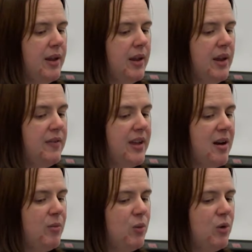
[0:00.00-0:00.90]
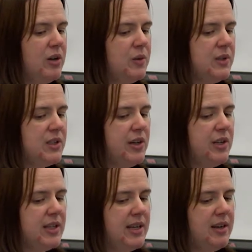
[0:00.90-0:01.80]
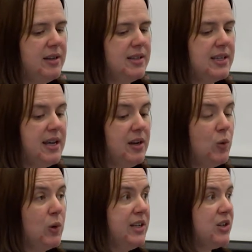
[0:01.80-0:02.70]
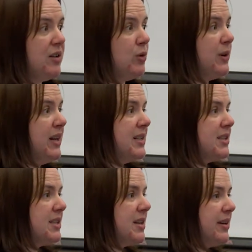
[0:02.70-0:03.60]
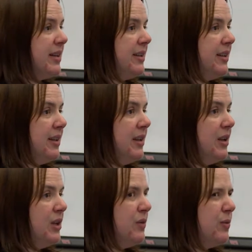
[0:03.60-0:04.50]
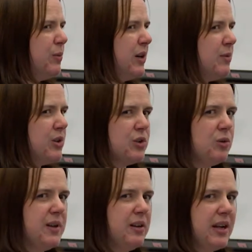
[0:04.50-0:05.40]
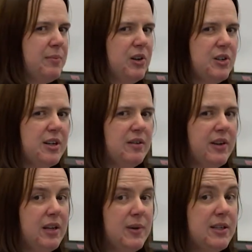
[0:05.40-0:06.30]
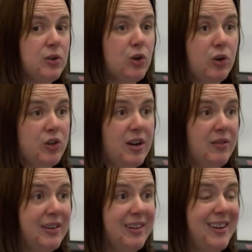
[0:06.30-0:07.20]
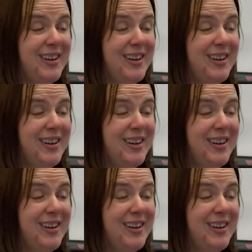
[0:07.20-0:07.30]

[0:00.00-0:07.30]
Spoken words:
If the amber warning was out then, saying only travel when necessary, you've pretty much told me you're keeping your staff anyway, so they're not travelling.